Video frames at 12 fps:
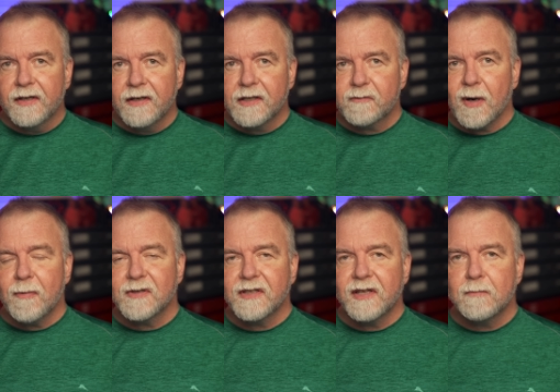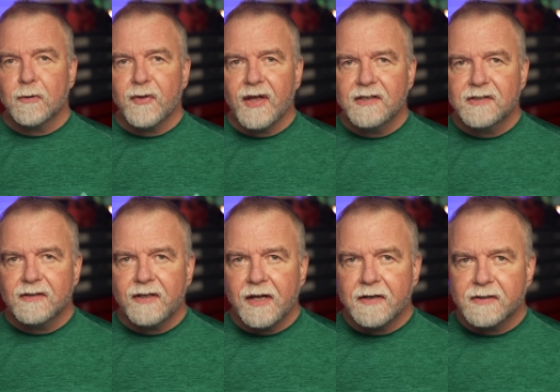it's representing both heads and
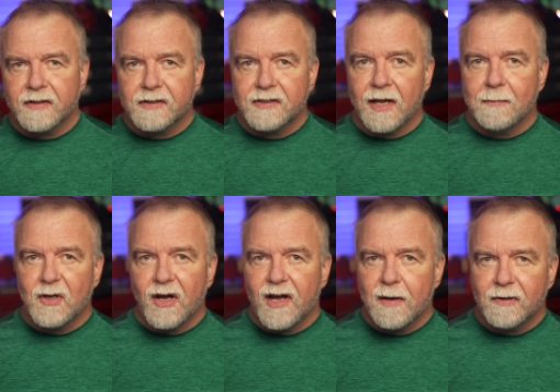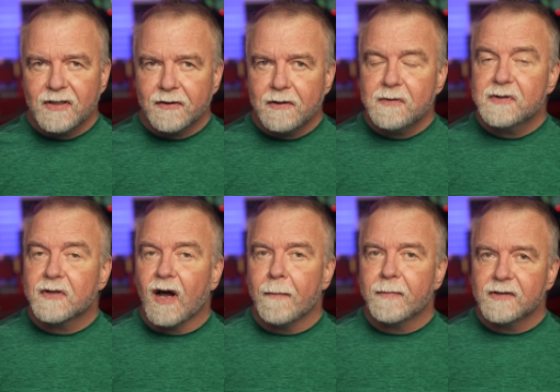tails at the same time until you
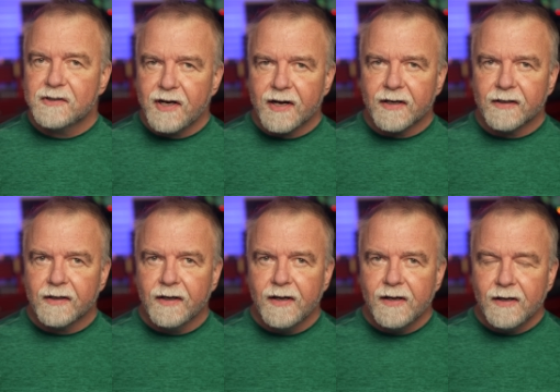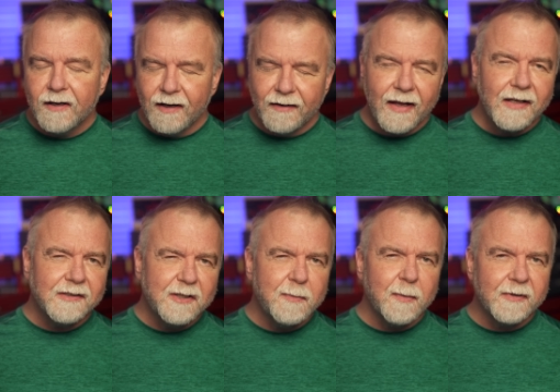stop and check it. And that's
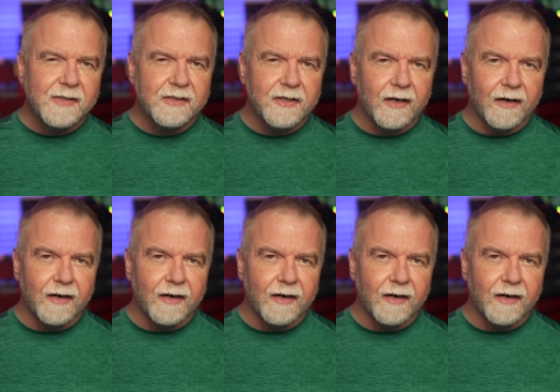superposition in a